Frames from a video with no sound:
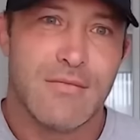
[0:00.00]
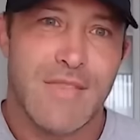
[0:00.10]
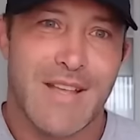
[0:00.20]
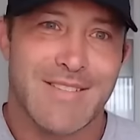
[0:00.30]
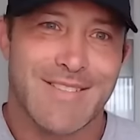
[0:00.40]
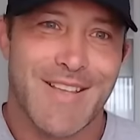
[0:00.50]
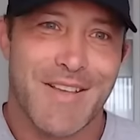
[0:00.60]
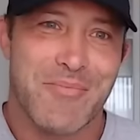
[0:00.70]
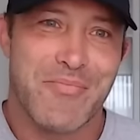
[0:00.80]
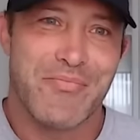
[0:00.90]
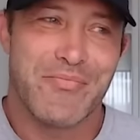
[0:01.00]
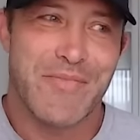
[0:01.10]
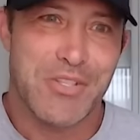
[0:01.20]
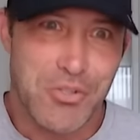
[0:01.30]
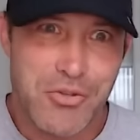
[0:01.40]
That's a
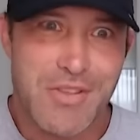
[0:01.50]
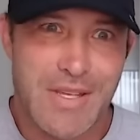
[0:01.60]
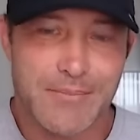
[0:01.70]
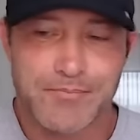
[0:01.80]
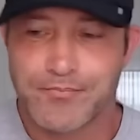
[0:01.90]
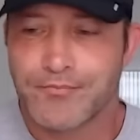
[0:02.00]
good thing.